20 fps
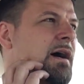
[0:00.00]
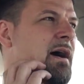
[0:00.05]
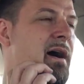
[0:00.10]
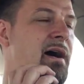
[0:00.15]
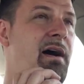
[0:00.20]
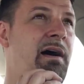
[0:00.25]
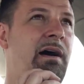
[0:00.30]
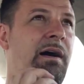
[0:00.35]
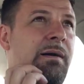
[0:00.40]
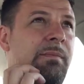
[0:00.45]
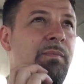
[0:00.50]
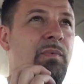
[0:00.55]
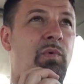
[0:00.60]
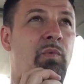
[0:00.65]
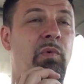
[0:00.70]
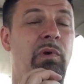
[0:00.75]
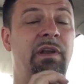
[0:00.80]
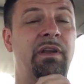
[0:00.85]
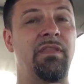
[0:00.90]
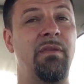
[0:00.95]

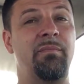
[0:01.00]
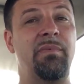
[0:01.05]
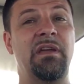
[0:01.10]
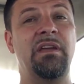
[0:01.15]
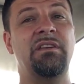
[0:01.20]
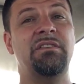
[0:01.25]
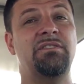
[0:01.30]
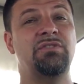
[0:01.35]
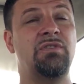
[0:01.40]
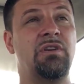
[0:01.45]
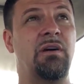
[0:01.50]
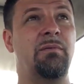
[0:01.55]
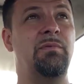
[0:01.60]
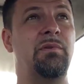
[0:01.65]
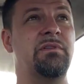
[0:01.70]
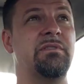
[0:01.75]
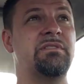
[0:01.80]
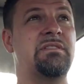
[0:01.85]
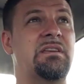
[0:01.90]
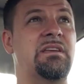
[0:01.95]
One of the biggest
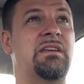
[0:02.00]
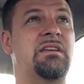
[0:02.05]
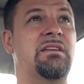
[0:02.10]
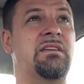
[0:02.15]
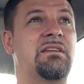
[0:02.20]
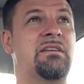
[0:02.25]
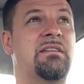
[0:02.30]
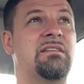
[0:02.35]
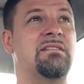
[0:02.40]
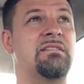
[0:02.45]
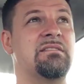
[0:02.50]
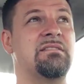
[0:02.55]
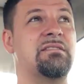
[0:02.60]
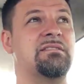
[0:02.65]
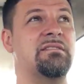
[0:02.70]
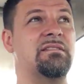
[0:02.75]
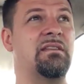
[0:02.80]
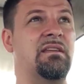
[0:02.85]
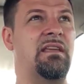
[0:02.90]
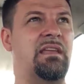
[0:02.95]
troubles
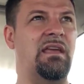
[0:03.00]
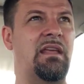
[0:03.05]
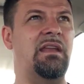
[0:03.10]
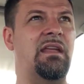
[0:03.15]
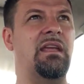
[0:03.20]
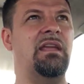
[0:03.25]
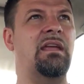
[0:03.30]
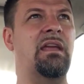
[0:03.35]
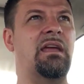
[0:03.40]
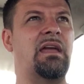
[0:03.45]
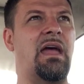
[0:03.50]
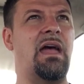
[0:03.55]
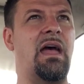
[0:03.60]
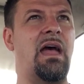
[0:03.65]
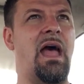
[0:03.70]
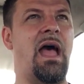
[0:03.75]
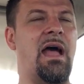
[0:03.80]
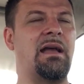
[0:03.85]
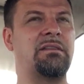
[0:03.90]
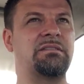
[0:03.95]
is getting
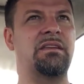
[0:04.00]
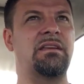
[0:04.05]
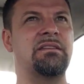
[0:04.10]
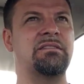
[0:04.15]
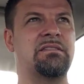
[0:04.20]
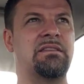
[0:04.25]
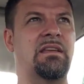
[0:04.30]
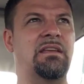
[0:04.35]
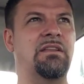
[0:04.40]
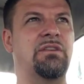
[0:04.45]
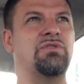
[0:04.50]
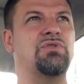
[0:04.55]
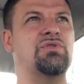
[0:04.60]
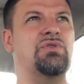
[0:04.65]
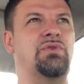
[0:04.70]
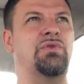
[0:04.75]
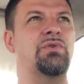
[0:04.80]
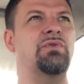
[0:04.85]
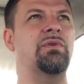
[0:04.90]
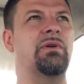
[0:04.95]
access
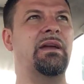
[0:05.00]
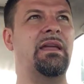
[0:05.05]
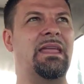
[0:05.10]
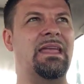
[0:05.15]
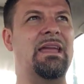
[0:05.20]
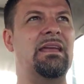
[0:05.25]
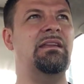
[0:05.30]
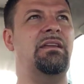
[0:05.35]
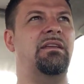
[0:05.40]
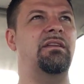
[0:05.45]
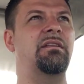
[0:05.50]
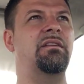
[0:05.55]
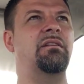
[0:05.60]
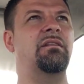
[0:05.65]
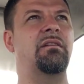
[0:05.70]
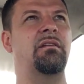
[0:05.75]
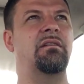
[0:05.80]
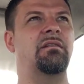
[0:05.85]
into a gated